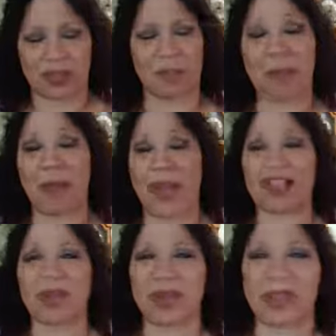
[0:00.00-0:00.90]
So be
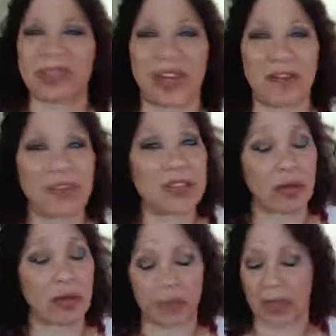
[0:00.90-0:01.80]
patient with yourself. It's
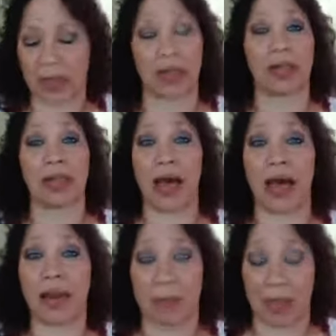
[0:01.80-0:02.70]
totally fine. A
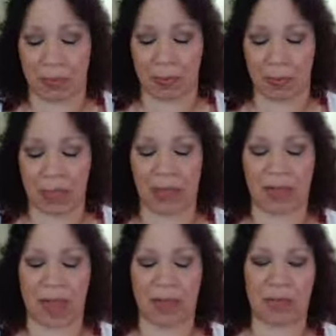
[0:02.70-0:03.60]
lot of people
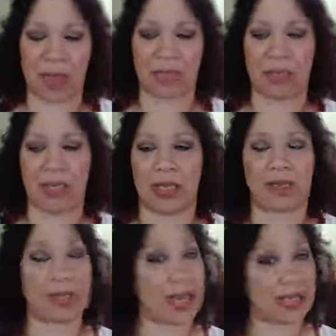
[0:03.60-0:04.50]
have gotten back to
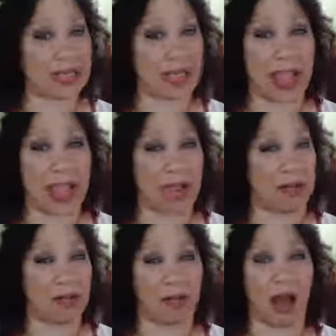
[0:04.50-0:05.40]
me the next
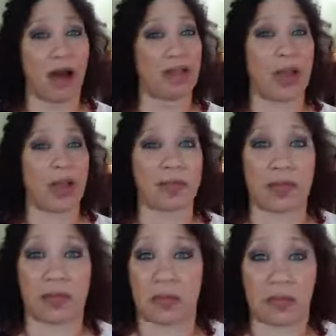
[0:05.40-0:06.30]
day or all the way up
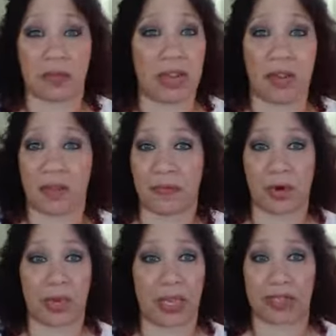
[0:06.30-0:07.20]
to 3 or
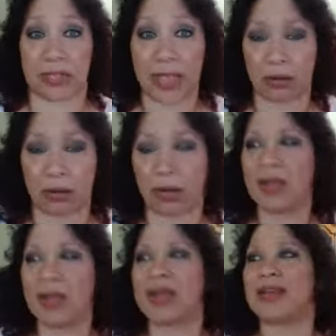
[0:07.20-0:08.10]
4 days later
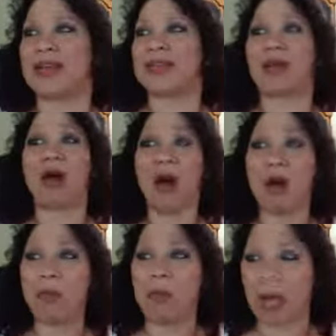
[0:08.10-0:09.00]
saying,
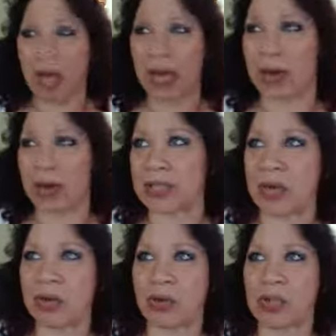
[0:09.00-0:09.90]
oh my God, I was
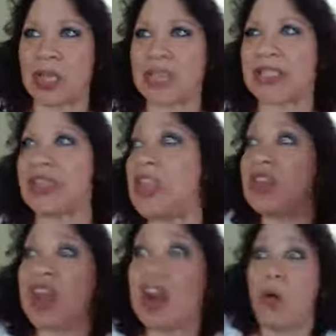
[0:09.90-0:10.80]
out doing this and
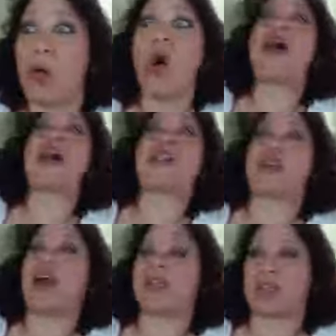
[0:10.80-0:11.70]
then there it
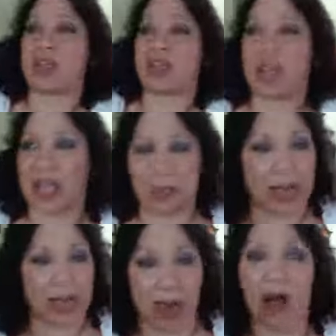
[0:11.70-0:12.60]
was. And all of a sudden it hit
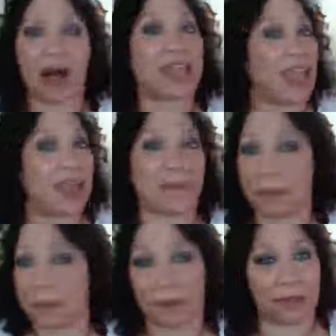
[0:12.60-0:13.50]
me and it all
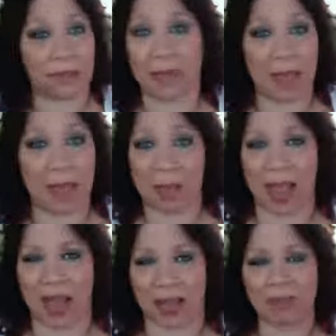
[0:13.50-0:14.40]
came
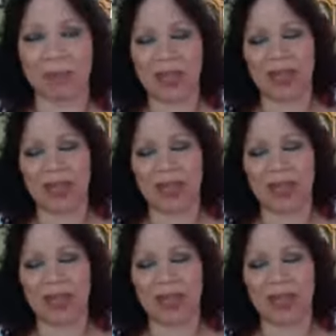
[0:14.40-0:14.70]
back.